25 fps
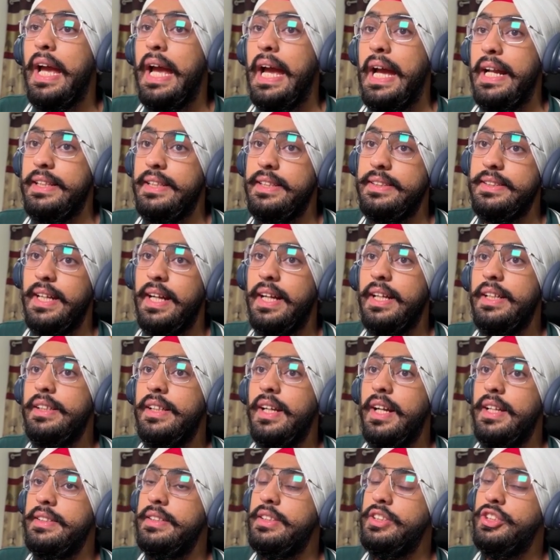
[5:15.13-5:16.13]
And the second
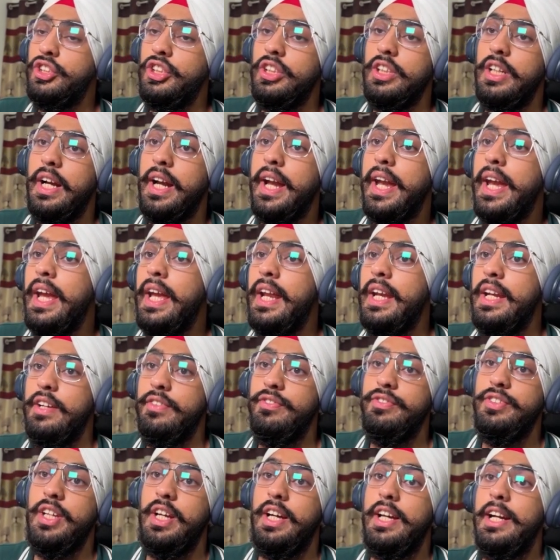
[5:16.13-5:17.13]
transaction, again,
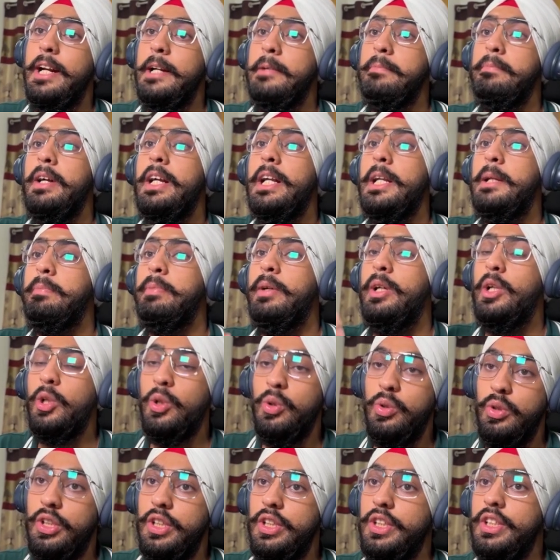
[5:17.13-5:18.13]
if there are multiple
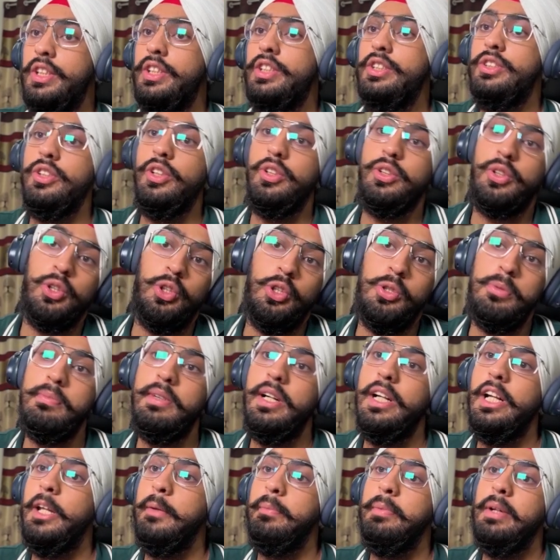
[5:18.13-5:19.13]
tokens or,
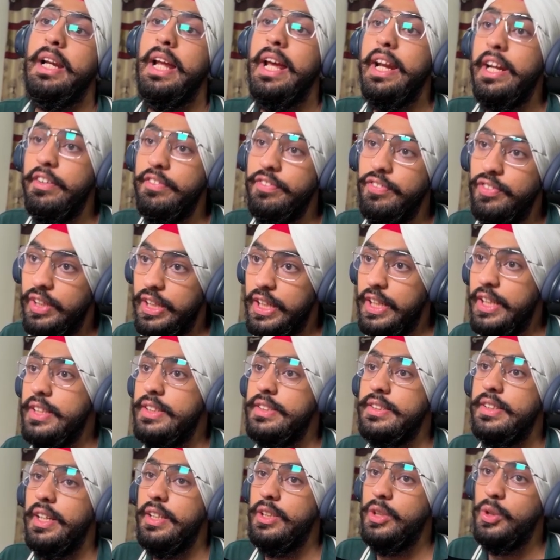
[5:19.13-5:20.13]
multiple
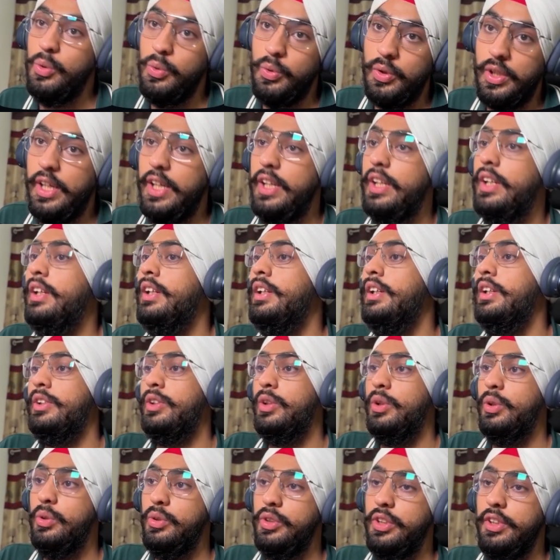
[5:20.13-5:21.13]
NFTs, then you can,
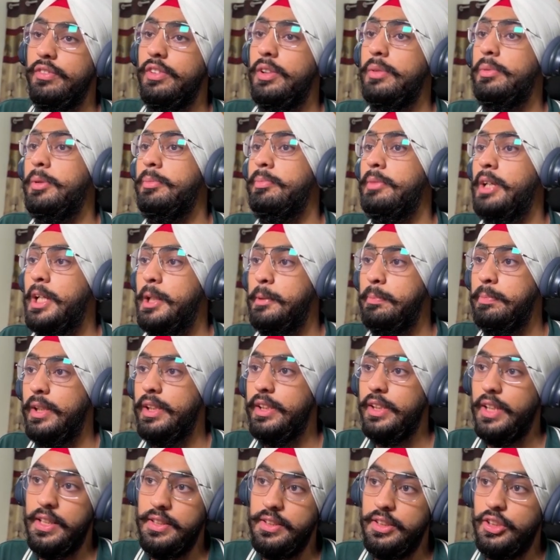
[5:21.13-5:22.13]
there will be multiple
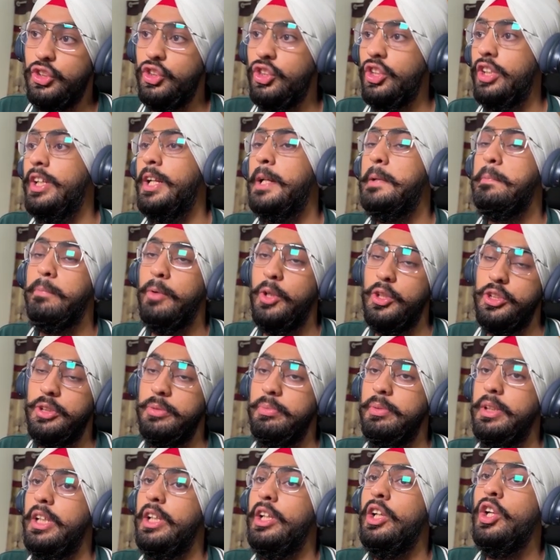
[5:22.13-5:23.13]
transactions and
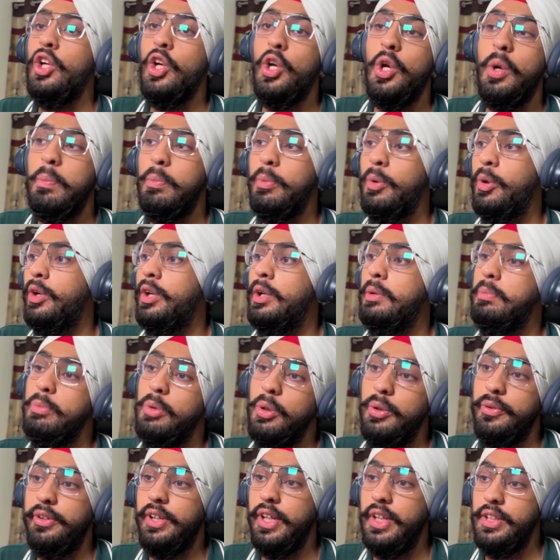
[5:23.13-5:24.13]
possibly more and
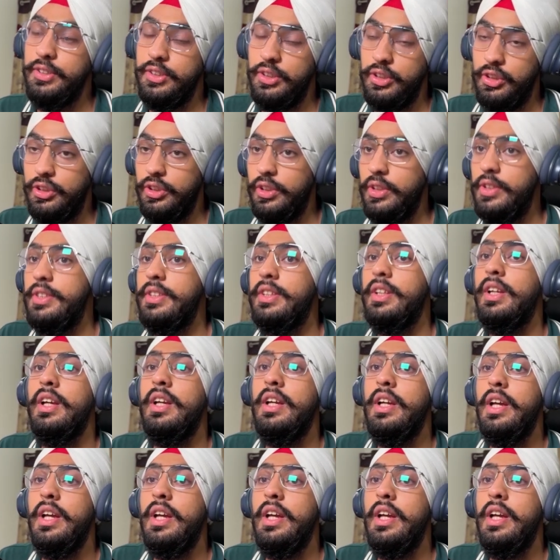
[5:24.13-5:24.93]
more transactions.